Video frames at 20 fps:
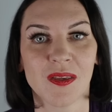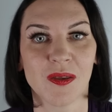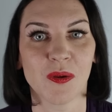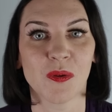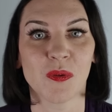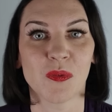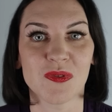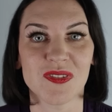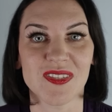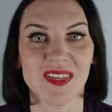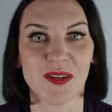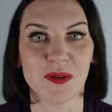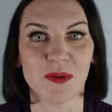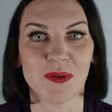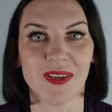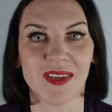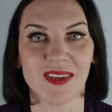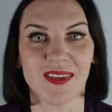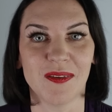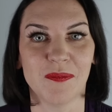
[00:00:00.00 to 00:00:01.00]
Was that
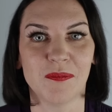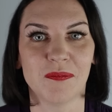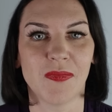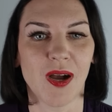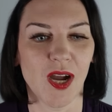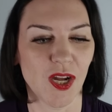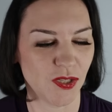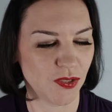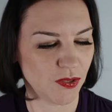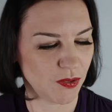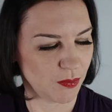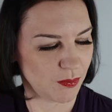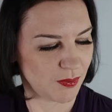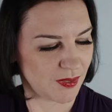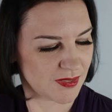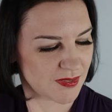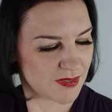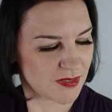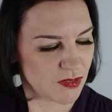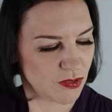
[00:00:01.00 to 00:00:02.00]
okay? I know
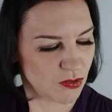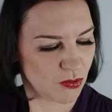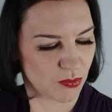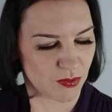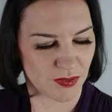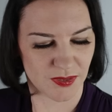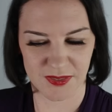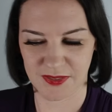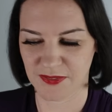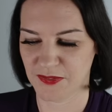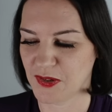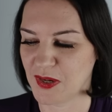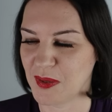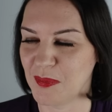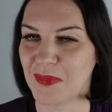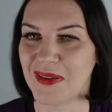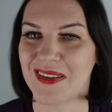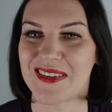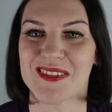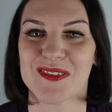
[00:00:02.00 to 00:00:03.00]
that's not a very
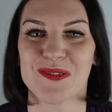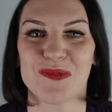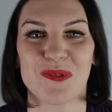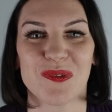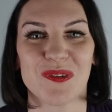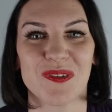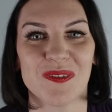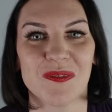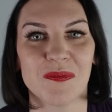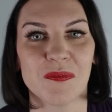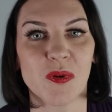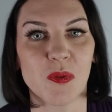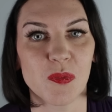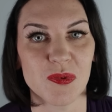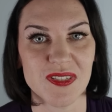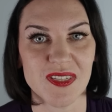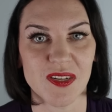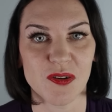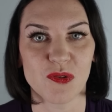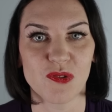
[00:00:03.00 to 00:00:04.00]
pleasant one, but was
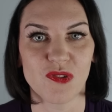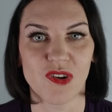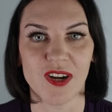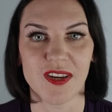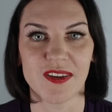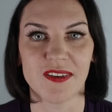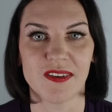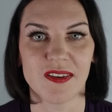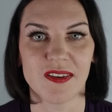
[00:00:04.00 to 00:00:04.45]
that alright?